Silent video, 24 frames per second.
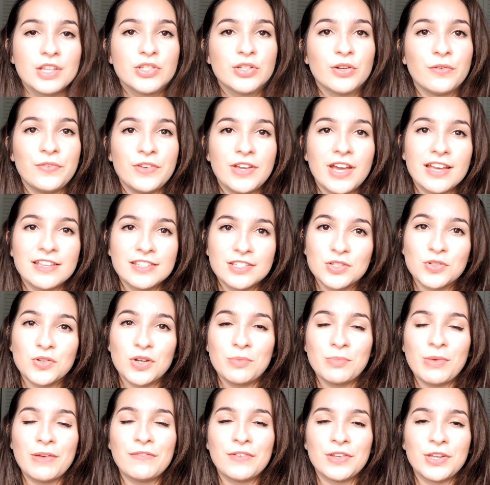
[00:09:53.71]
So if you guys
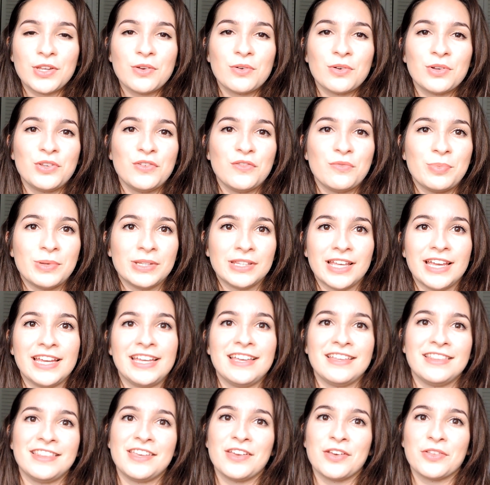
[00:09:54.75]
enjoyed my video and you've been
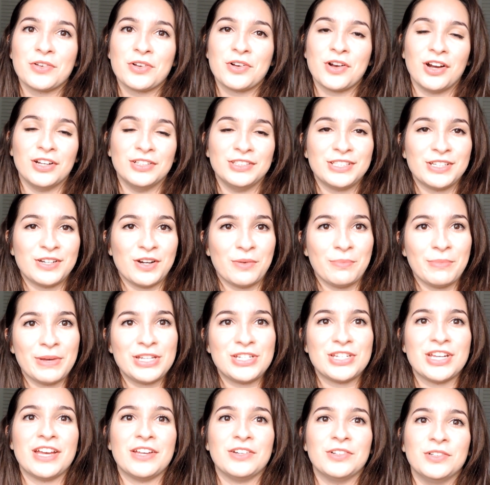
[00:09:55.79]
liking the other content on
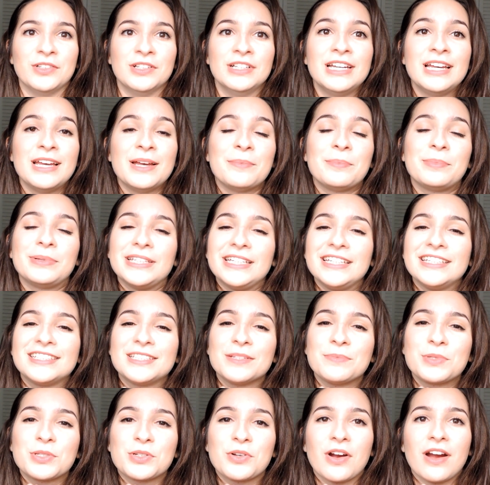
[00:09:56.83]
my channel,
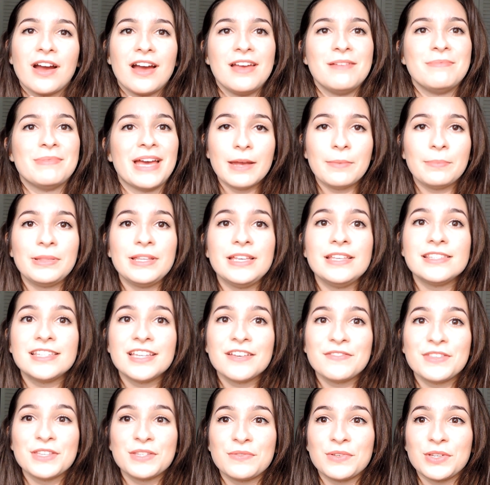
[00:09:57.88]
please subscribe and please
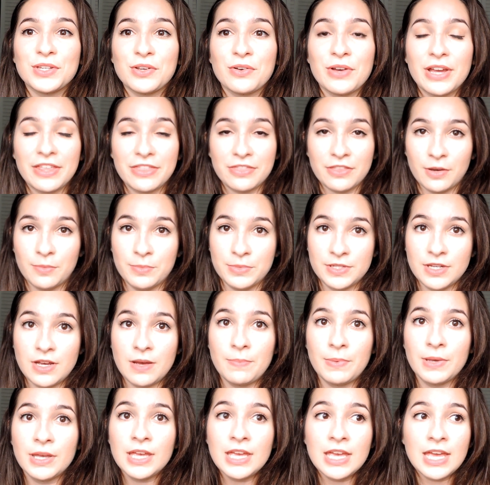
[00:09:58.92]
give this video a thumbs
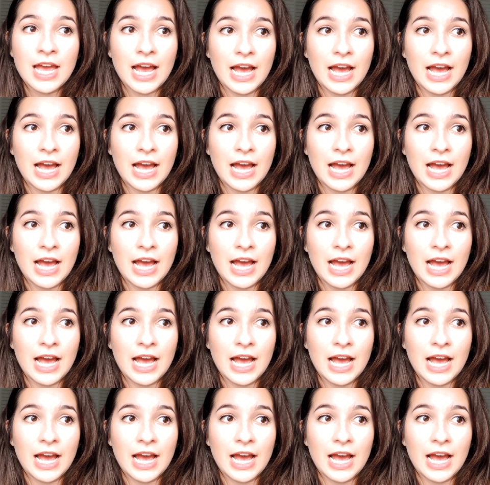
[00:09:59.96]
up.